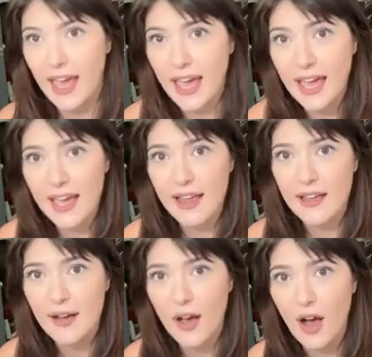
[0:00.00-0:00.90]

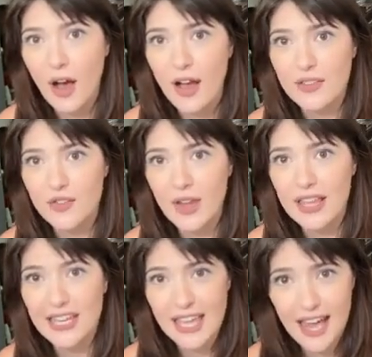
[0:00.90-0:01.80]
an
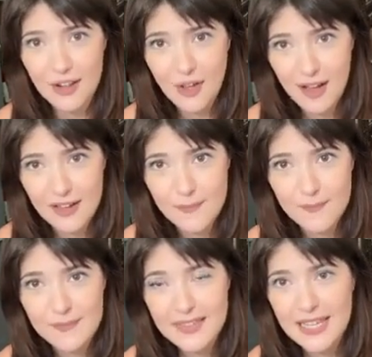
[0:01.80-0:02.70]
Australian cattle dog
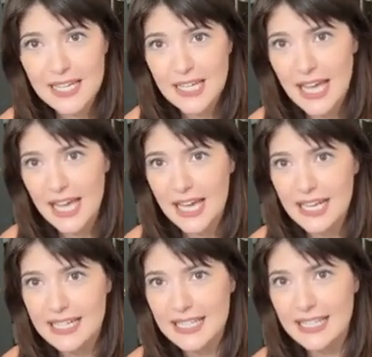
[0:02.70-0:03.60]

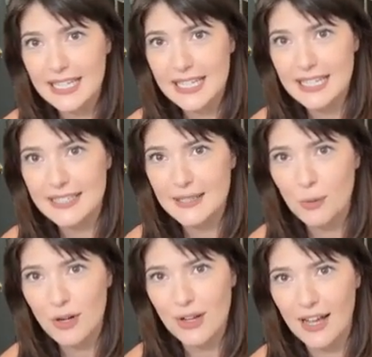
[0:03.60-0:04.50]
and he is a
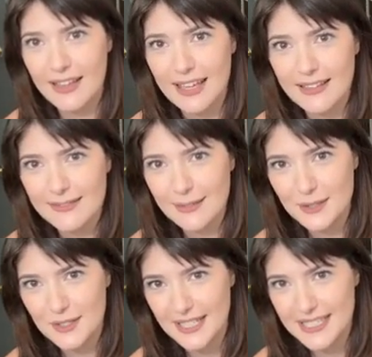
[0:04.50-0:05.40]
border collie.
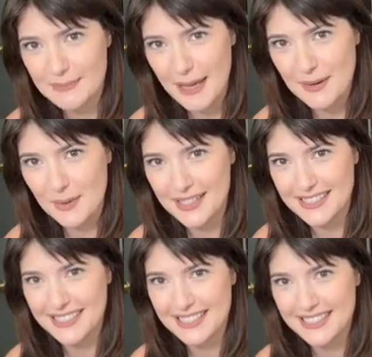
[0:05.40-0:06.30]
Those are his main ones.
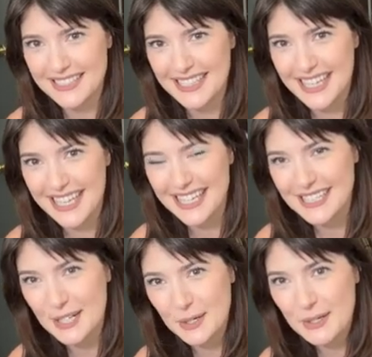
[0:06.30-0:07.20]

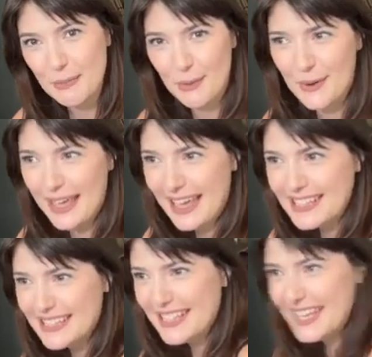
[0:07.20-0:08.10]
He's a good boy.
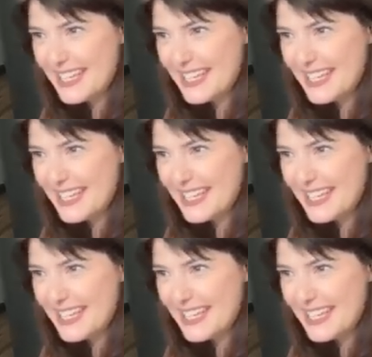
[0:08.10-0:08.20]
Yes, he